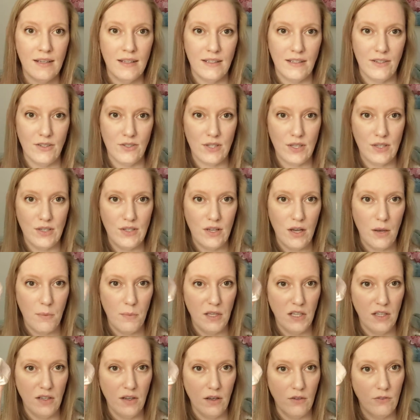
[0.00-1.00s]
Here's a
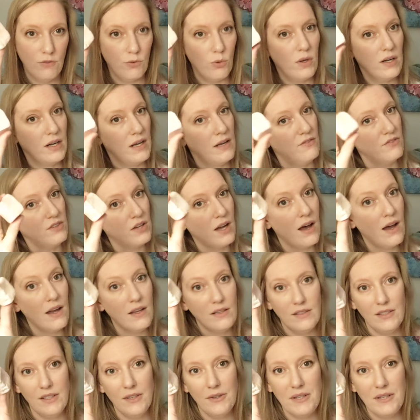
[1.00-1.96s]
nubbin of one I've got.